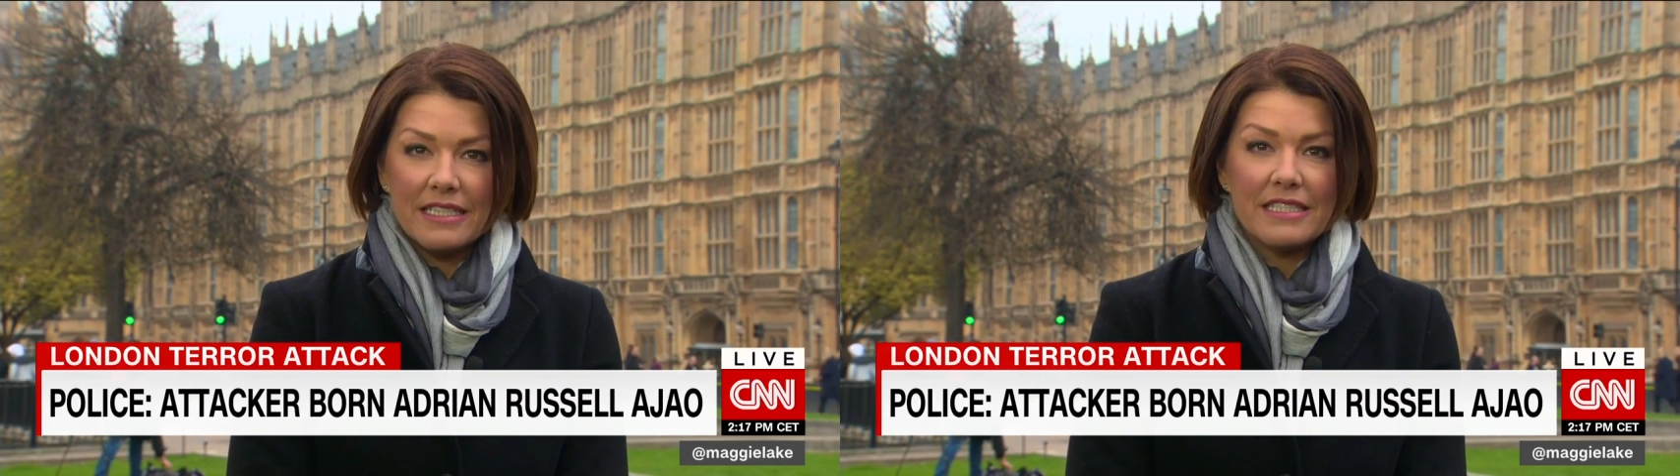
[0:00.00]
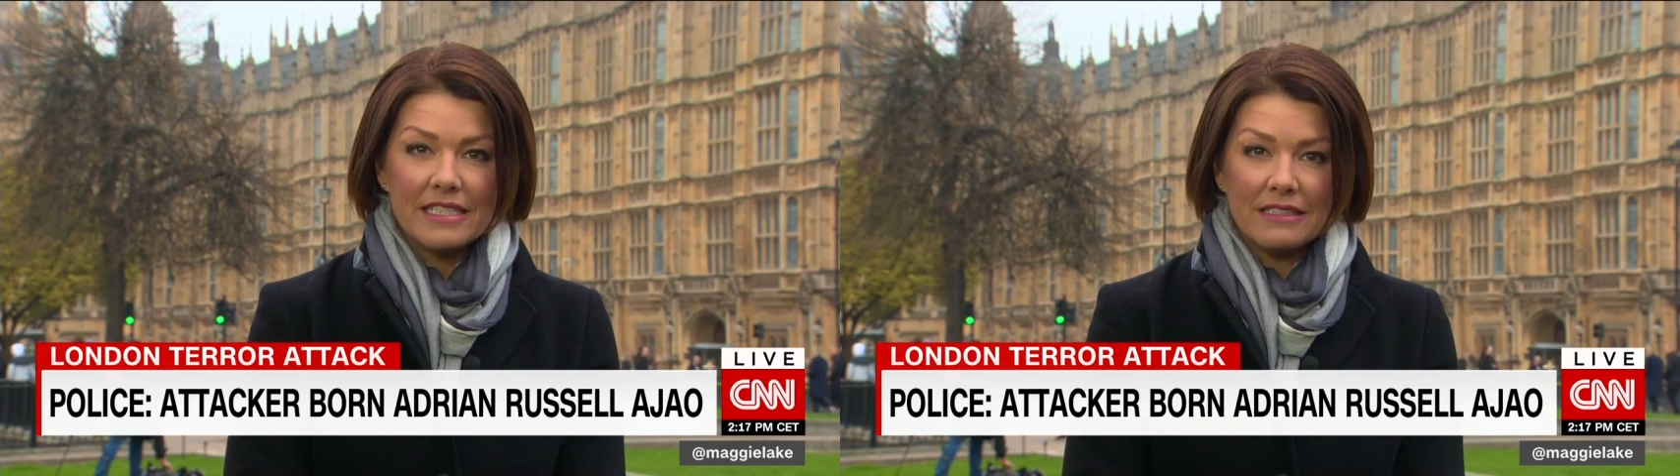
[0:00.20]

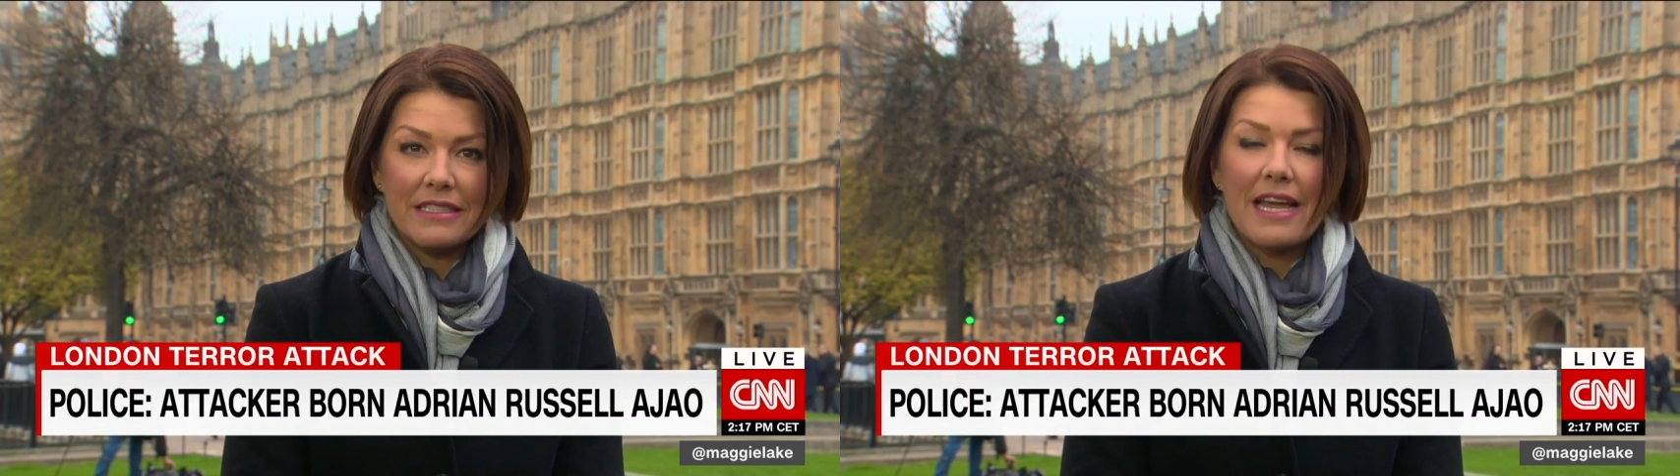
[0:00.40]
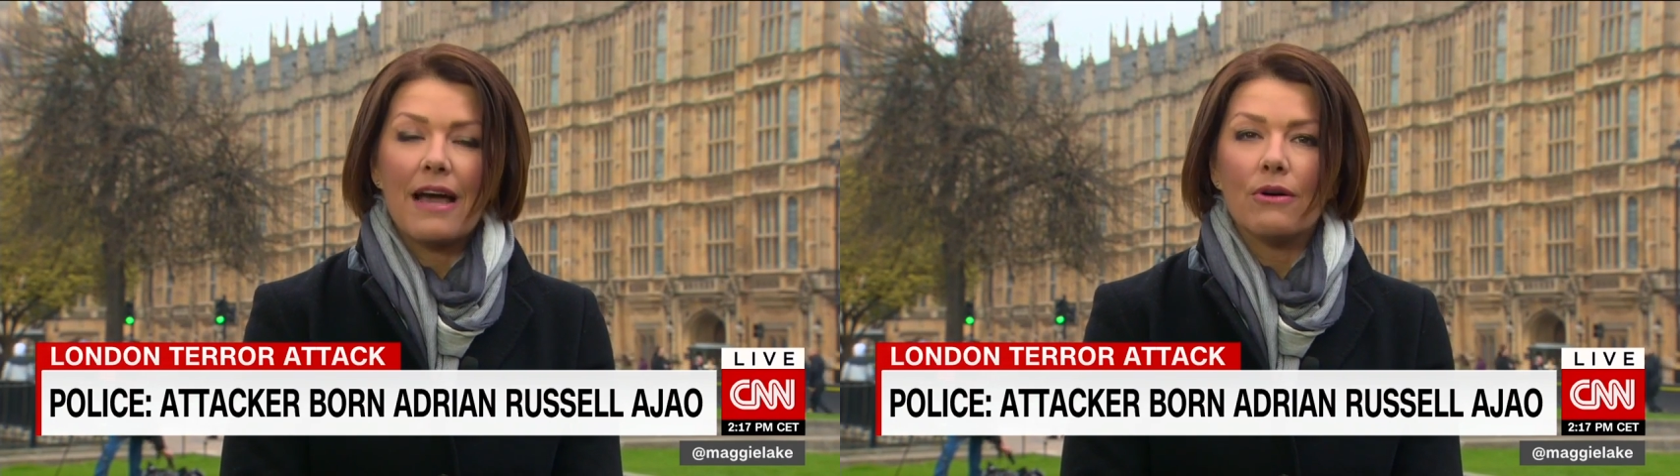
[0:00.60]
until
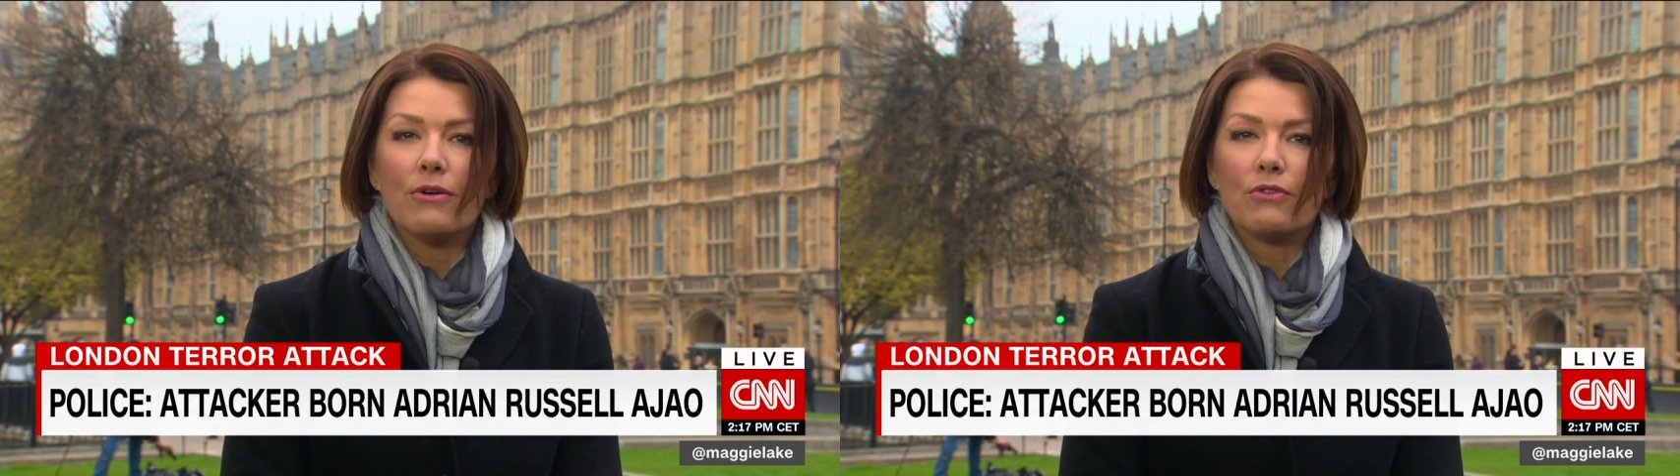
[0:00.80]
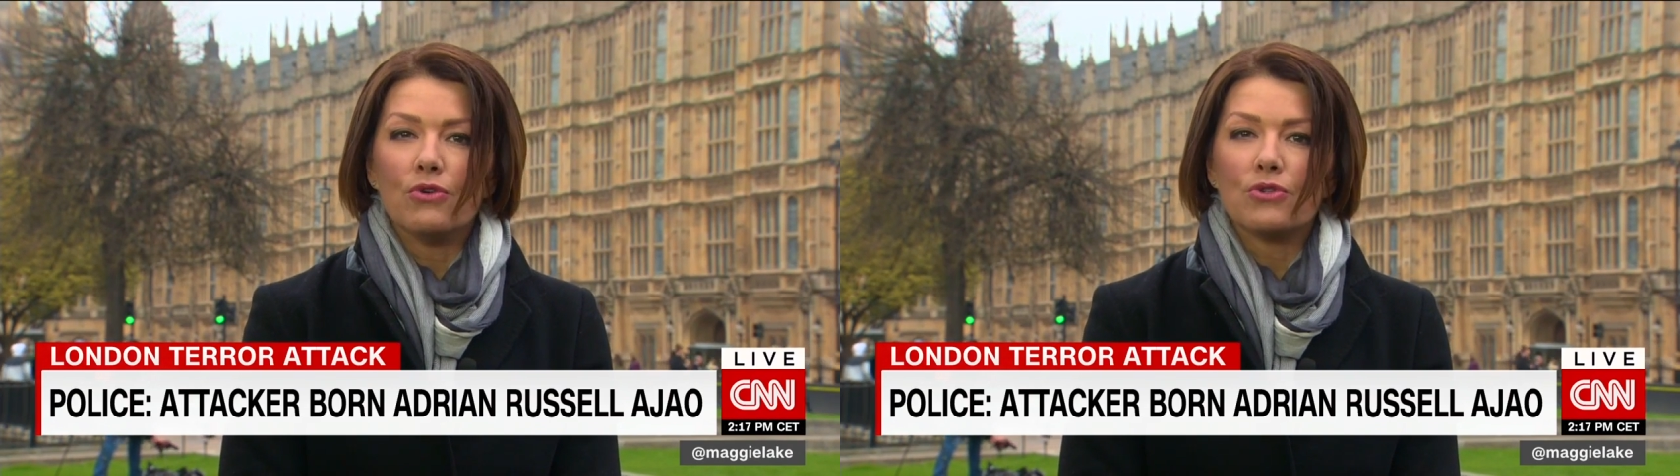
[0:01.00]
now,
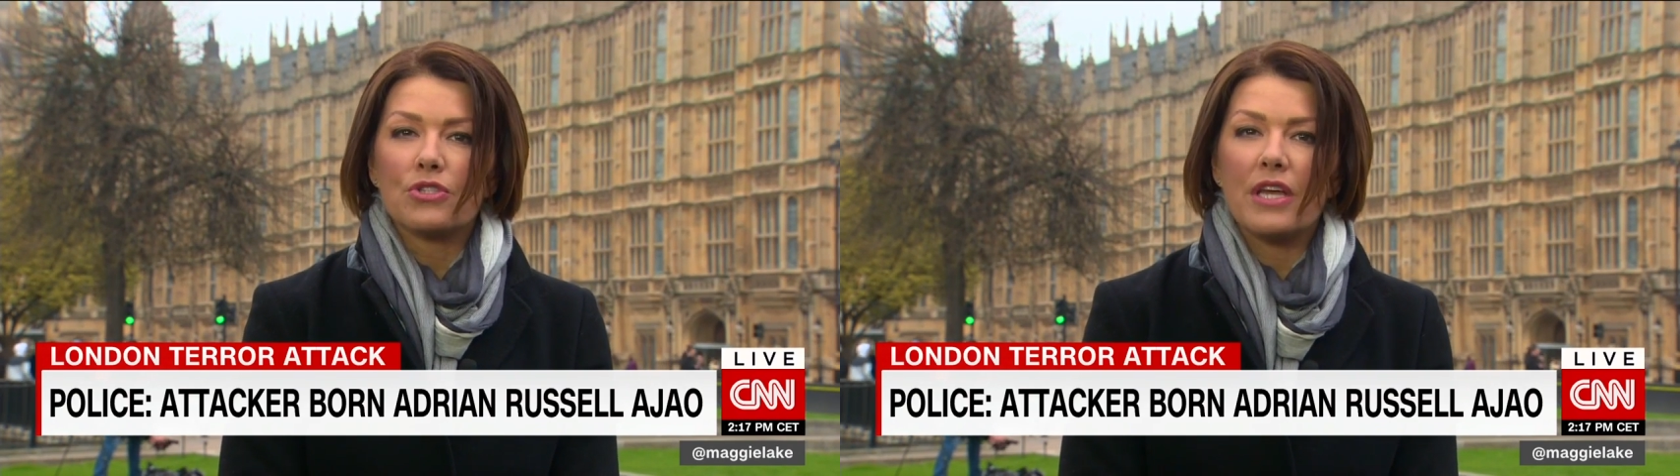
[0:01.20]
of course,